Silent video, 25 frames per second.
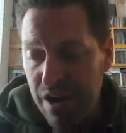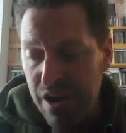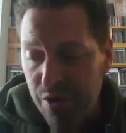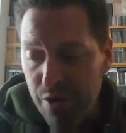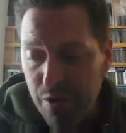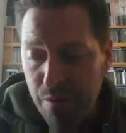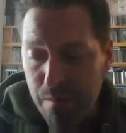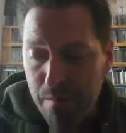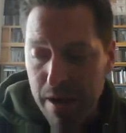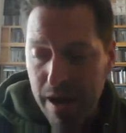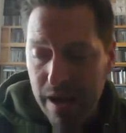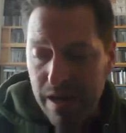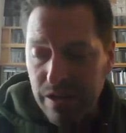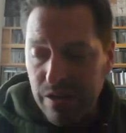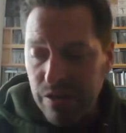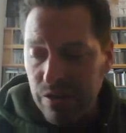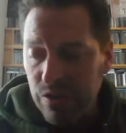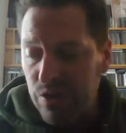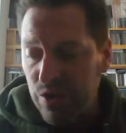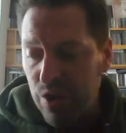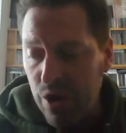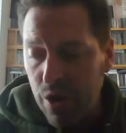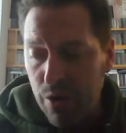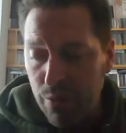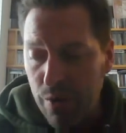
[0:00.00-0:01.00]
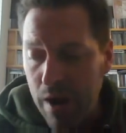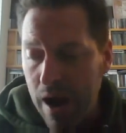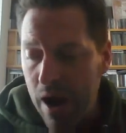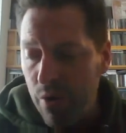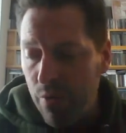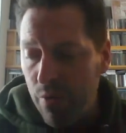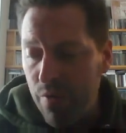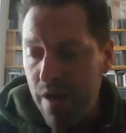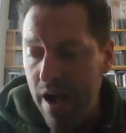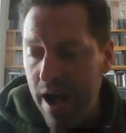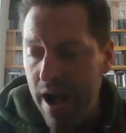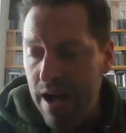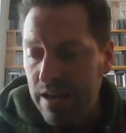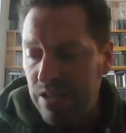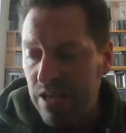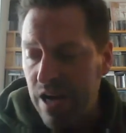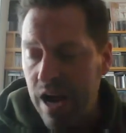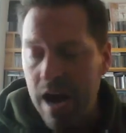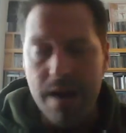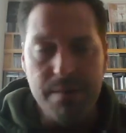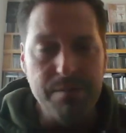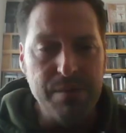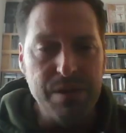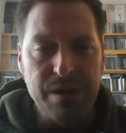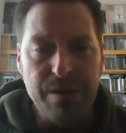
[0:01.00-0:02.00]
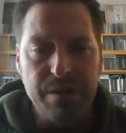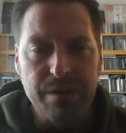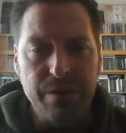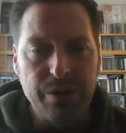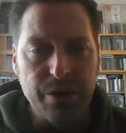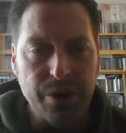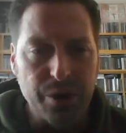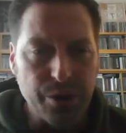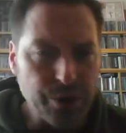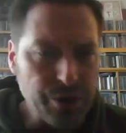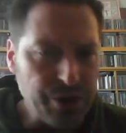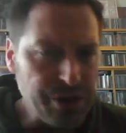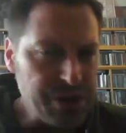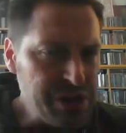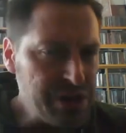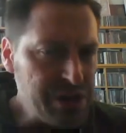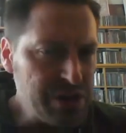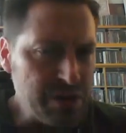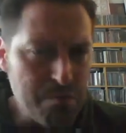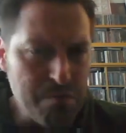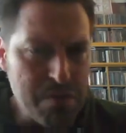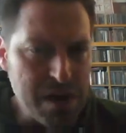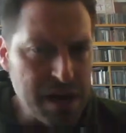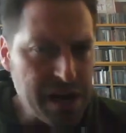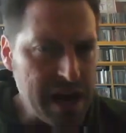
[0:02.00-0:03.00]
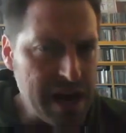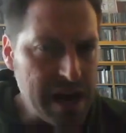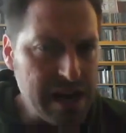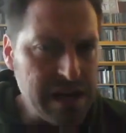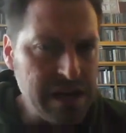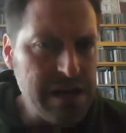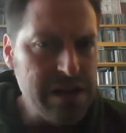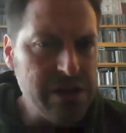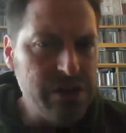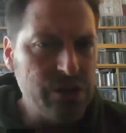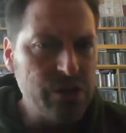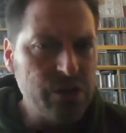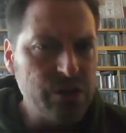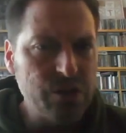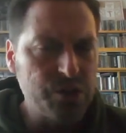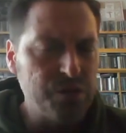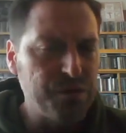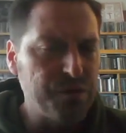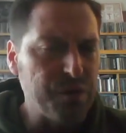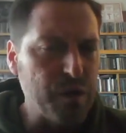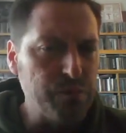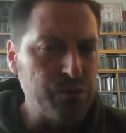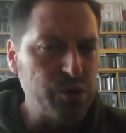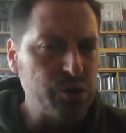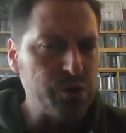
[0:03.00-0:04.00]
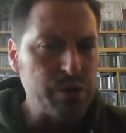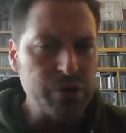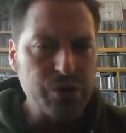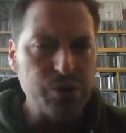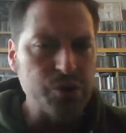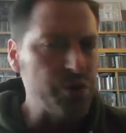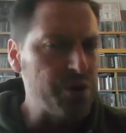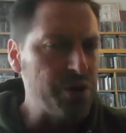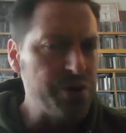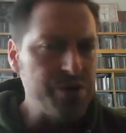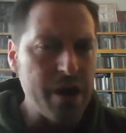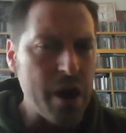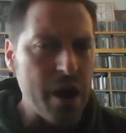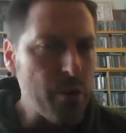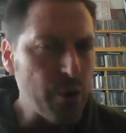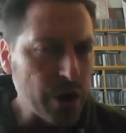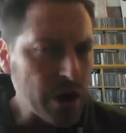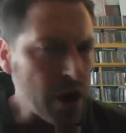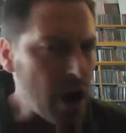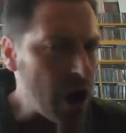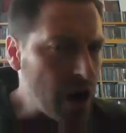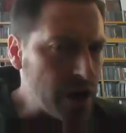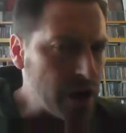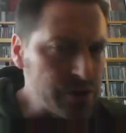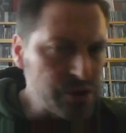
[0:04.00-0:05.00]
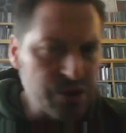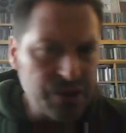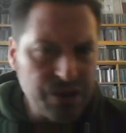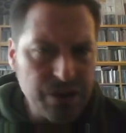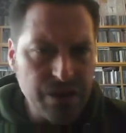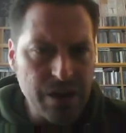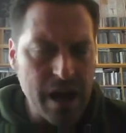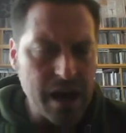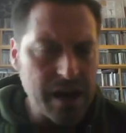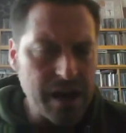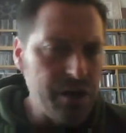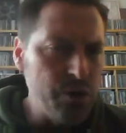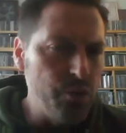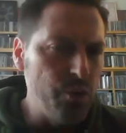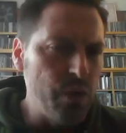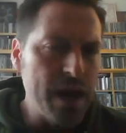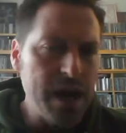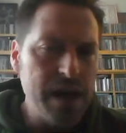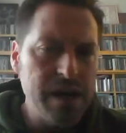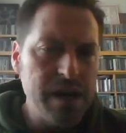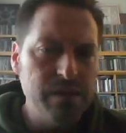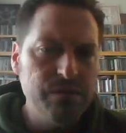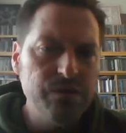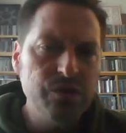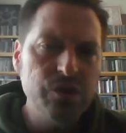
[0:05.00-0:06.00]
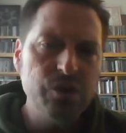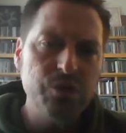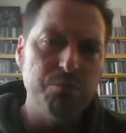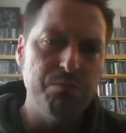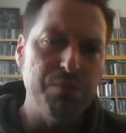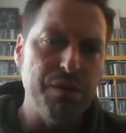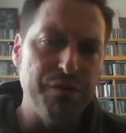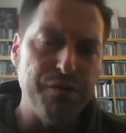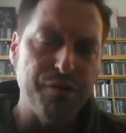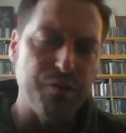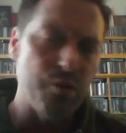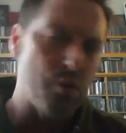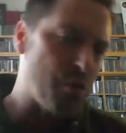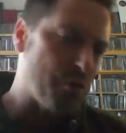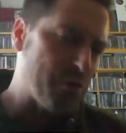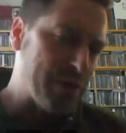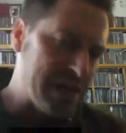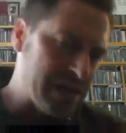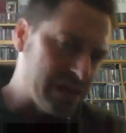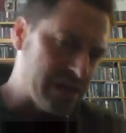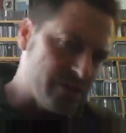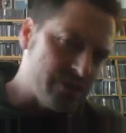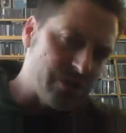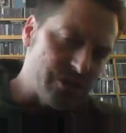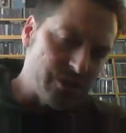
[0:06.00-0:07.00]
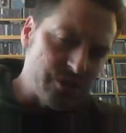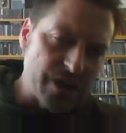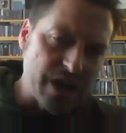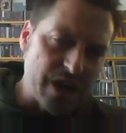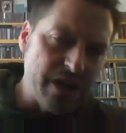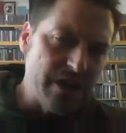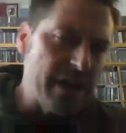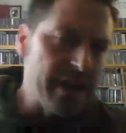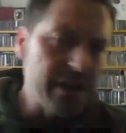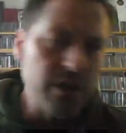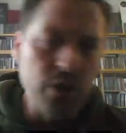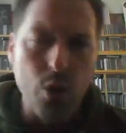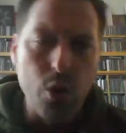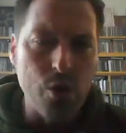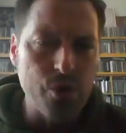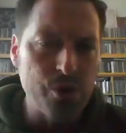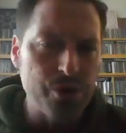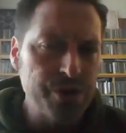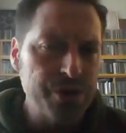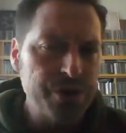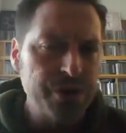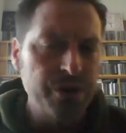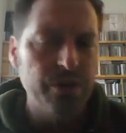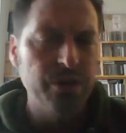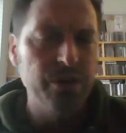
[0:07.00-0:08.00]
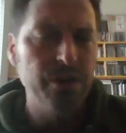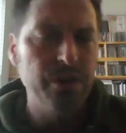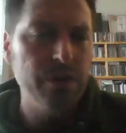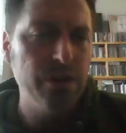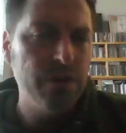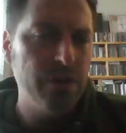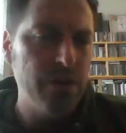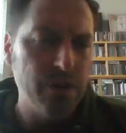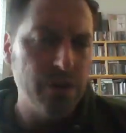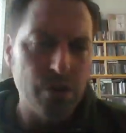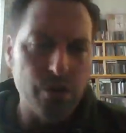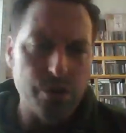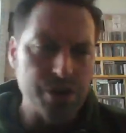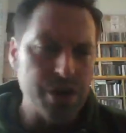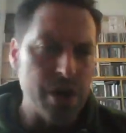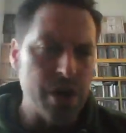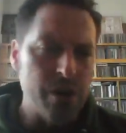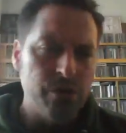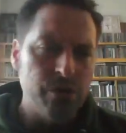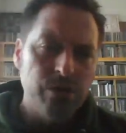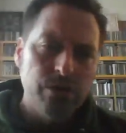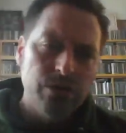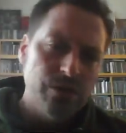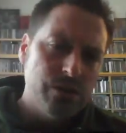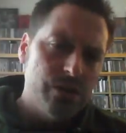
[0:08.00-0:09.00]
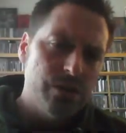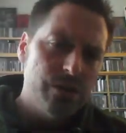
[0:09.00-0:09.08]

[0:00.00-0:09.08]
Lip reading: other bands around that time in the early to mid '80s from Switzerland that were causing any waves before we get to say like Coroner, or no?